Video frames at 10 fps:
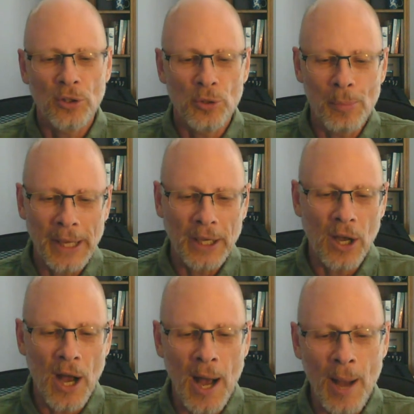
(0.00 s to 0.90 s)
you make a
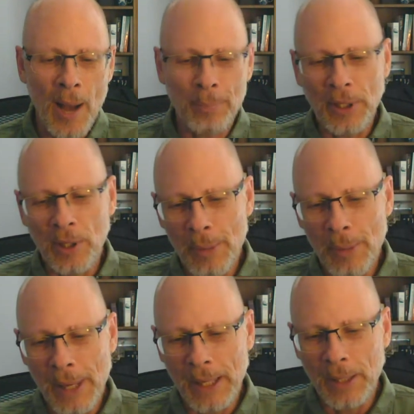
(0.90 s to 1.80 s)
copy, you make a
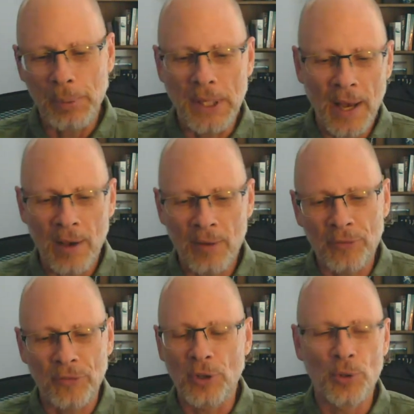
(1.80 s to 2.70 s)

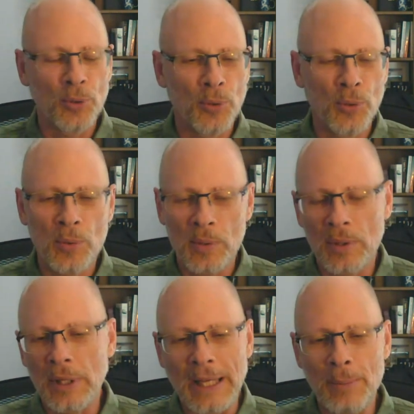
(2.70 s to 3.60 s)
PDF, you
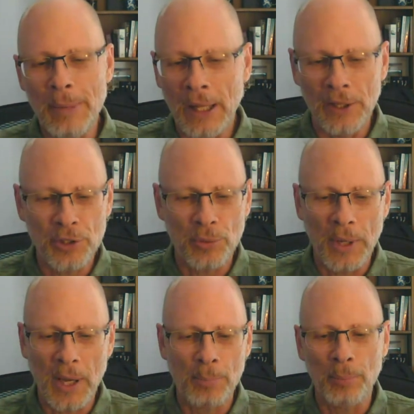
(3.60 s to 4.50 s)
email it to
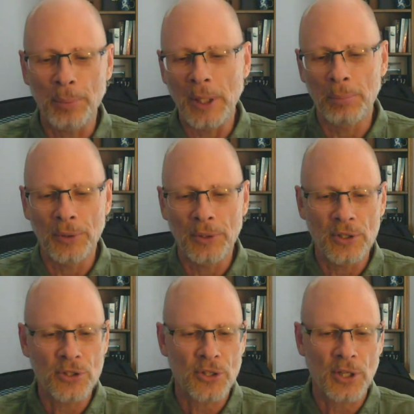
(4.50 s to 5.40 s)
a couple people,
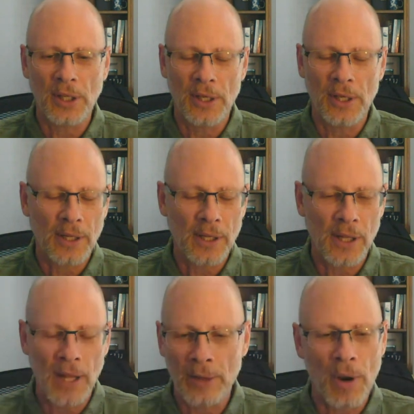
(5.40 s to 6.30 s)
you stick it in a
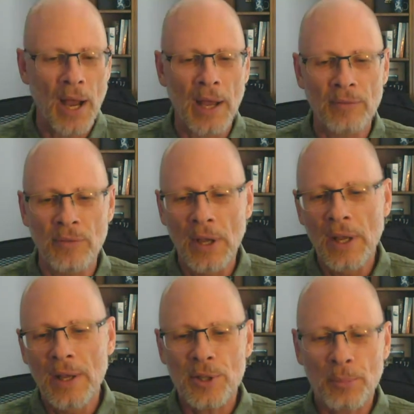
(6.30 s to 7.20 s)
cloud drive,
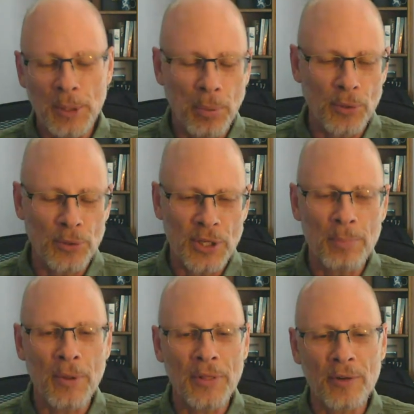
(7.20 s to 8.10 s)
somebody pulls it
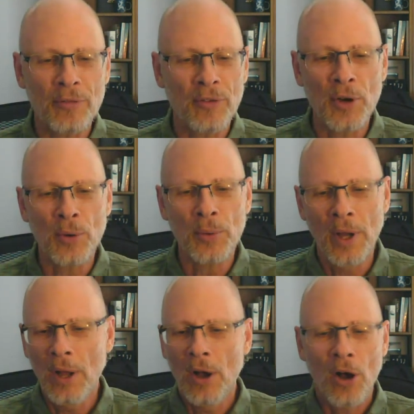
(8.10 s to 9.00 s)
up on their
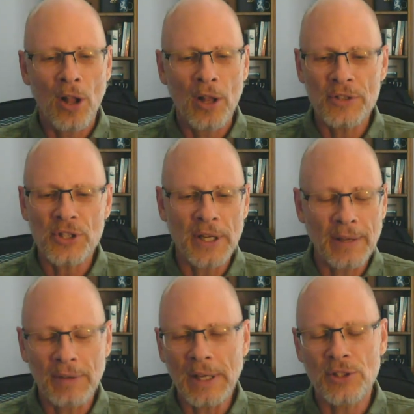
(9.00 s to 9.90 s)
phone. All of a
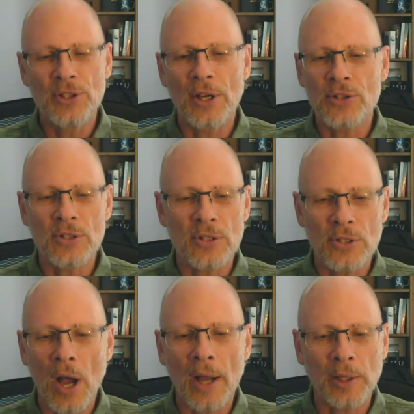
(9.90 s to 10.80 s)
sudden, I've got dozens
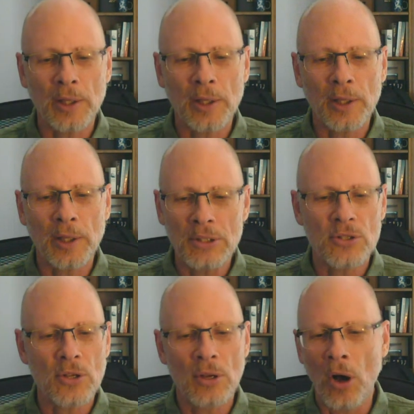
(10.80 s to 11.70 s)
of documents
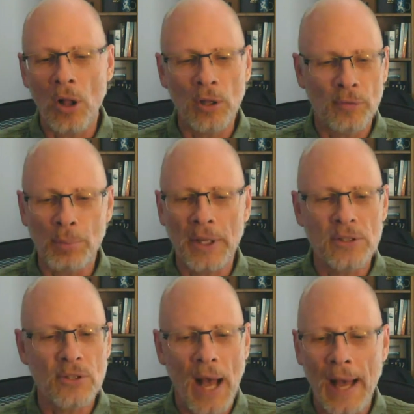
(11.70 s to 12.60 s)
all over the
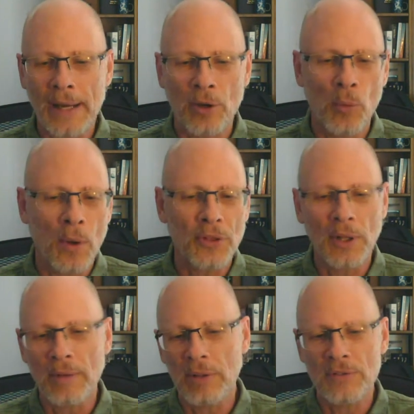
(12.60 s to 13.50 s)
place. I don't know what the
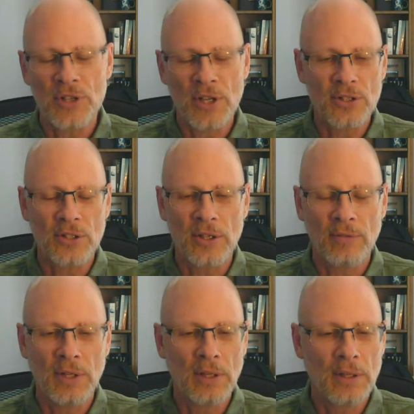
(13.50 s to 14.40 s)
level of
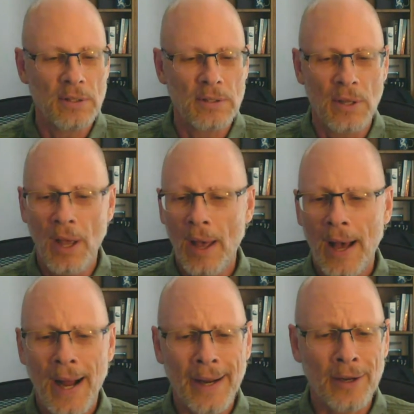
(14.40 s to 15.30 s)
sensitivity is.
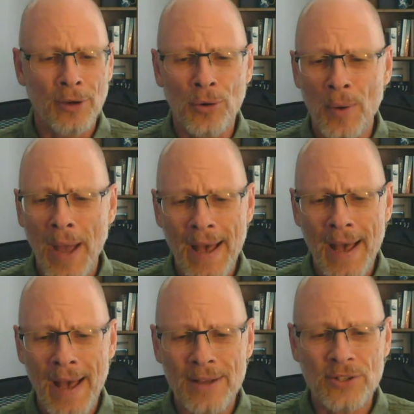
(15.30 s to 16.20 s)
I don't know who
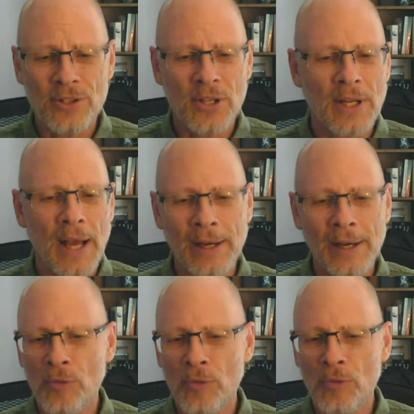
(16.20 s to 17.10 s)
has it. I don't know if
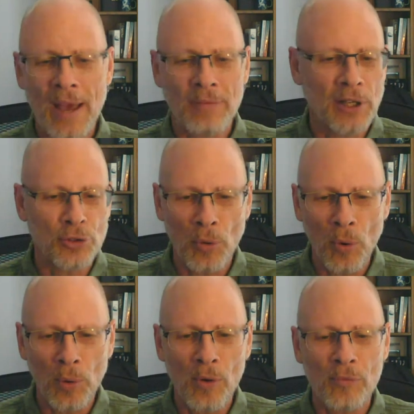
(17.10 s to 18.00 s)
I have any
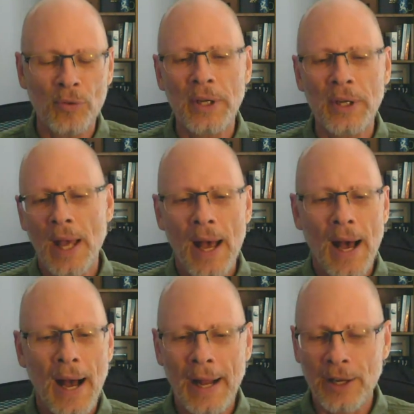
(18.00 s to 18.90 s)
control over it.
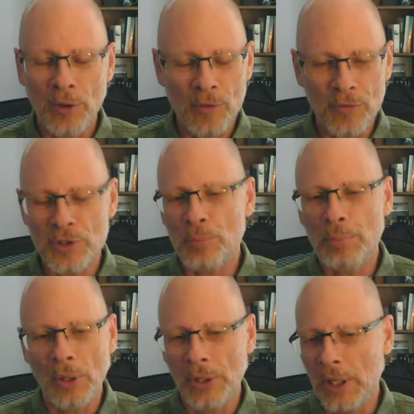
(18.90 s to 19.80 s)
I don't know the
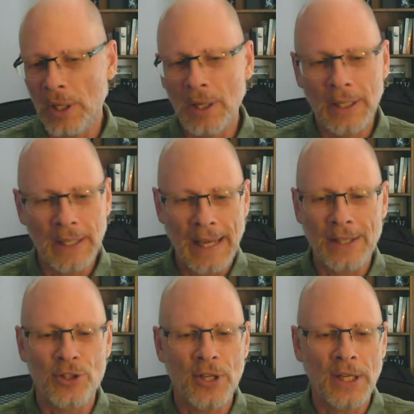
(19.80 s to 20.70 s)
visibility
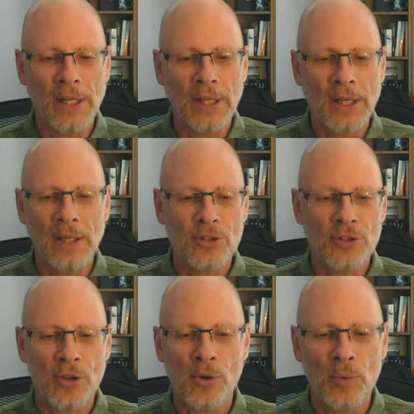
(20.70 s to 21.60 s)
engaged in it. And
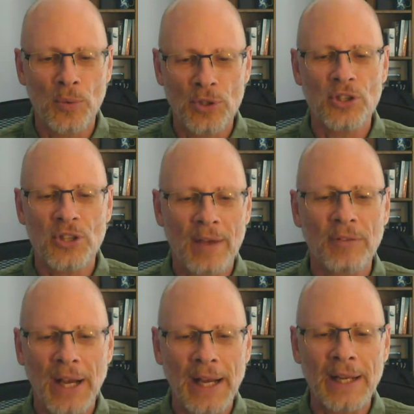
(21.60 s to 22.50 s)
so you just
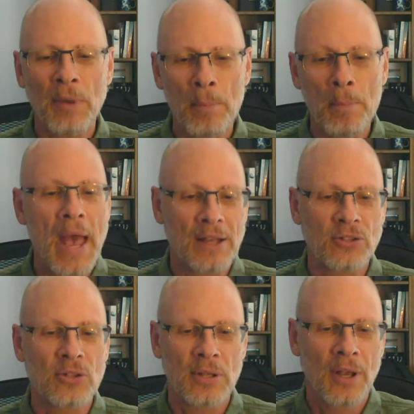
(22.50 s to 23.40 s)
have kind of a
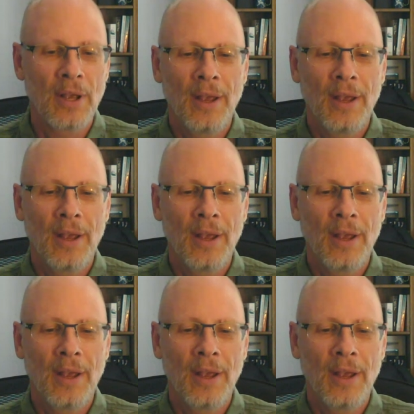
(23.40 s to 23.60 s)
mess.